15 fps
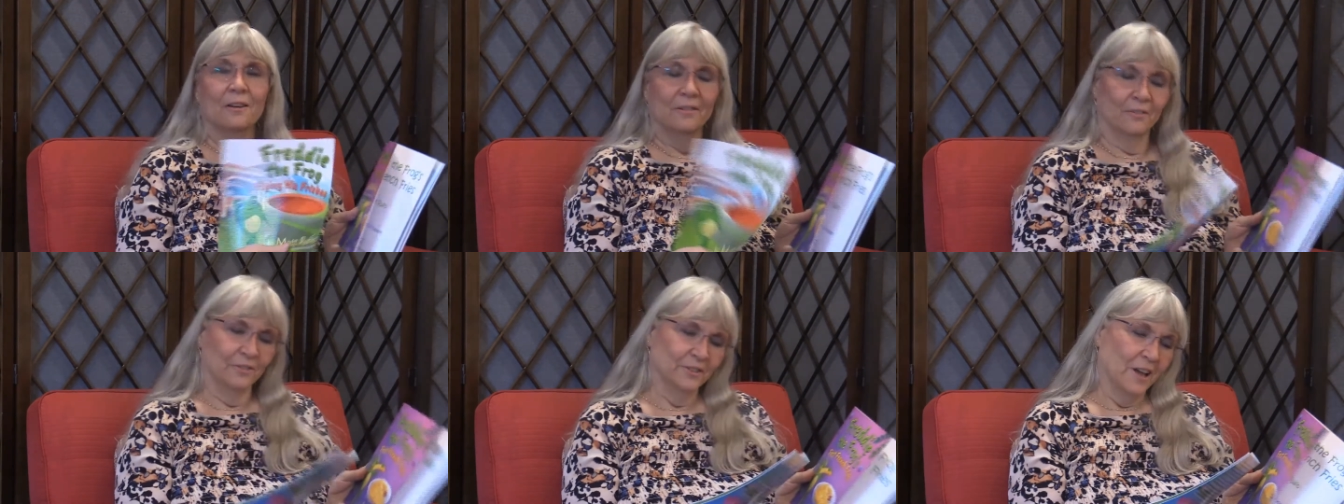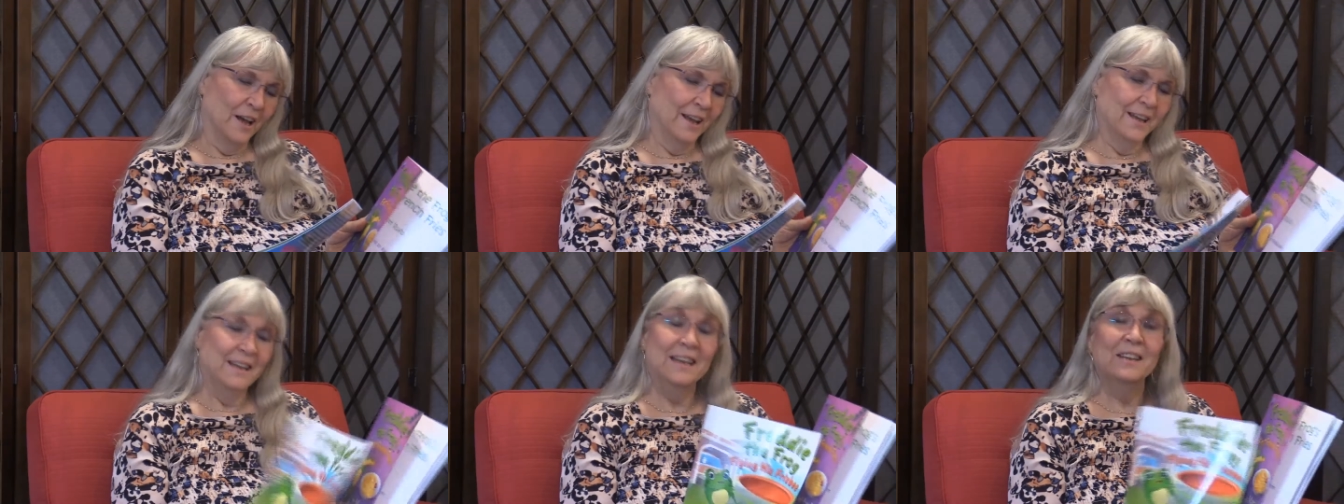
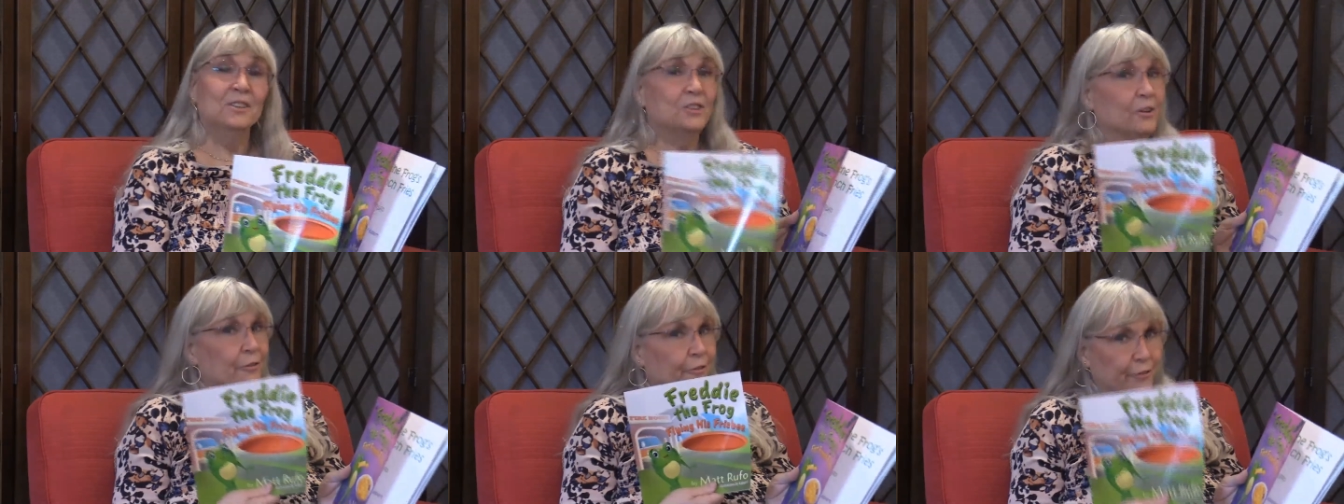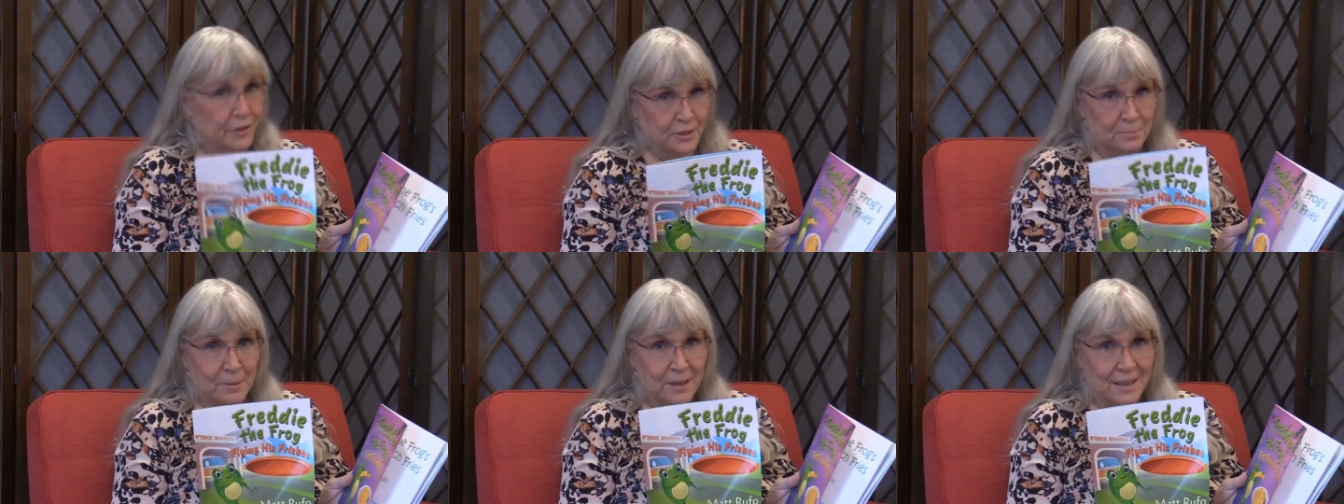flying his
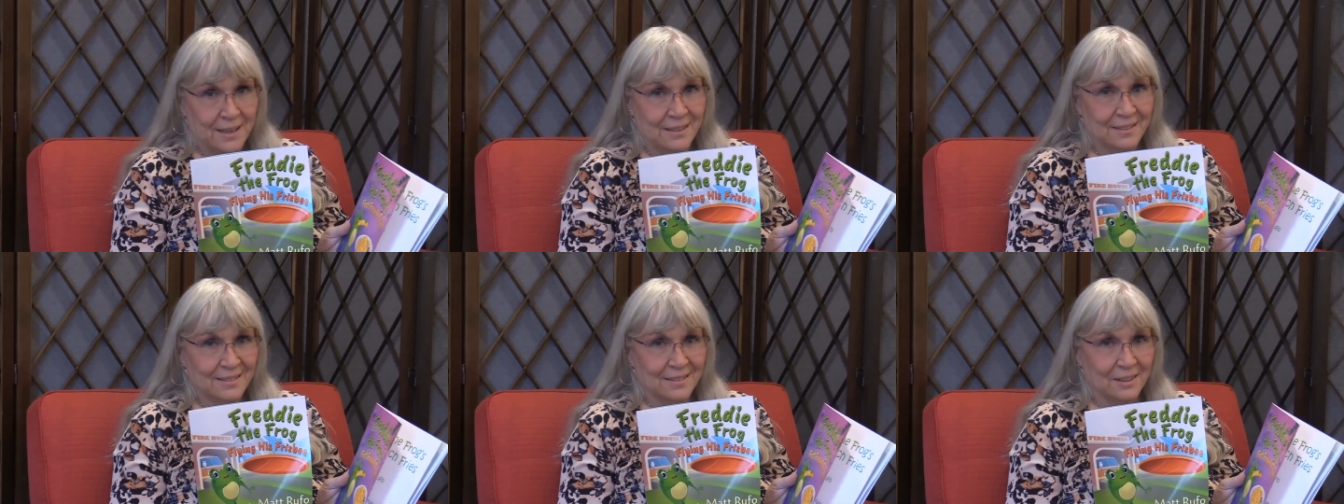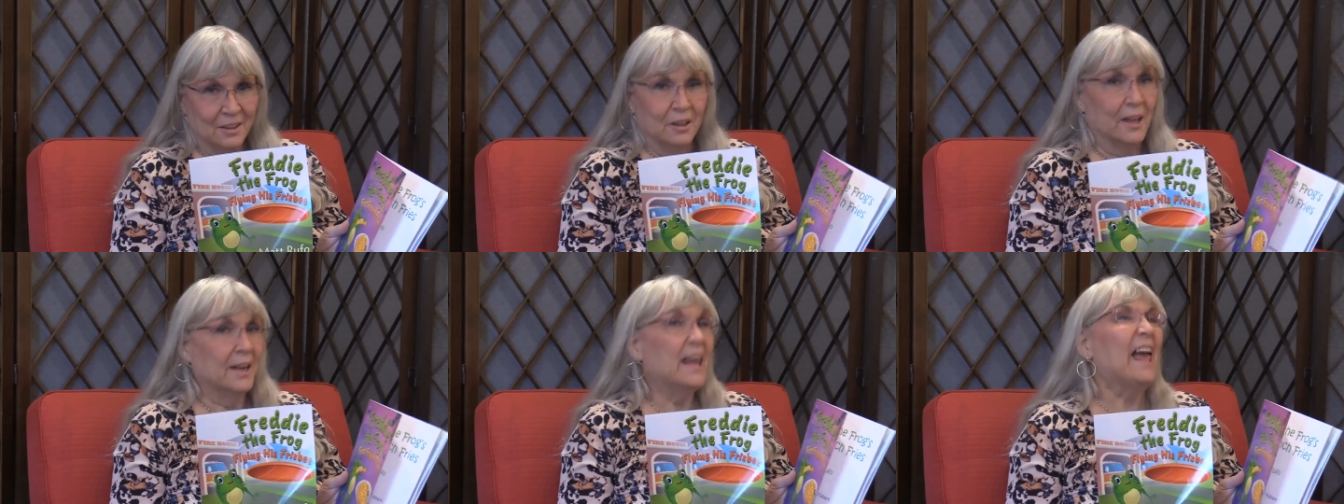frisbee, a
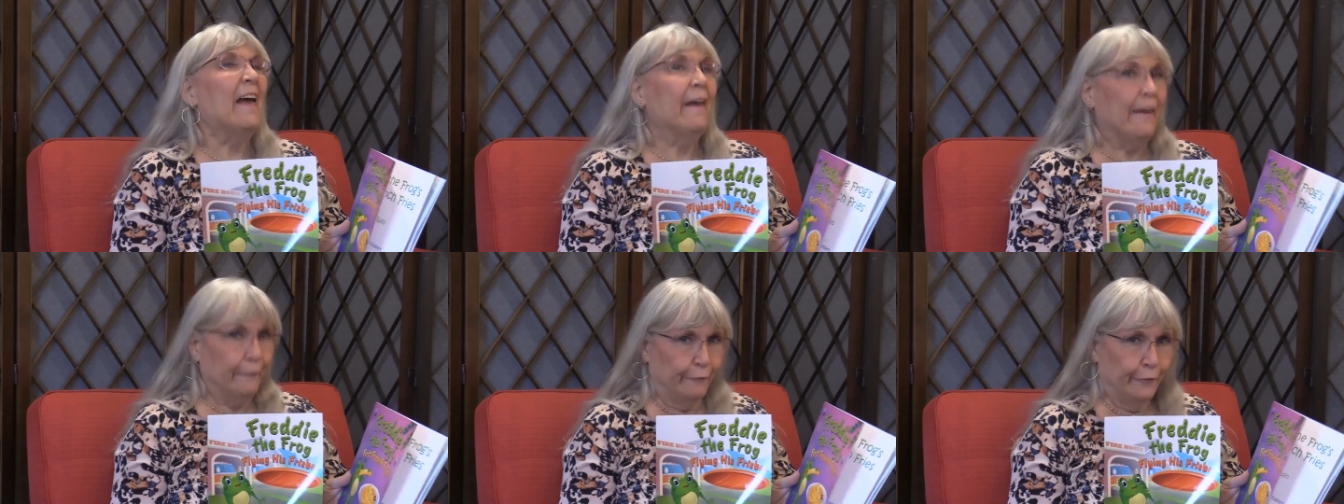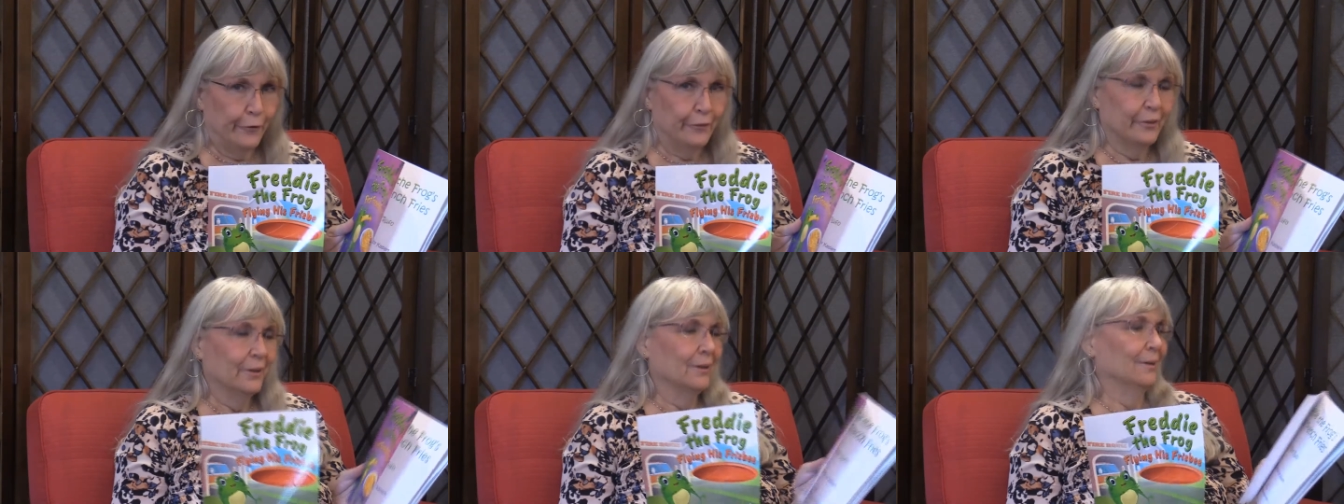lot of
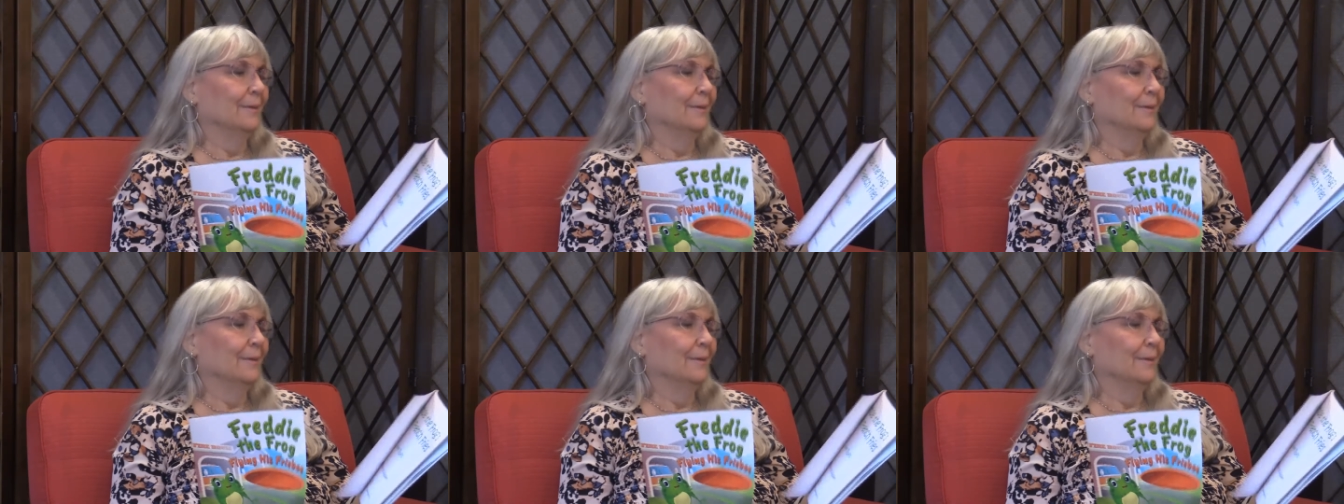F's,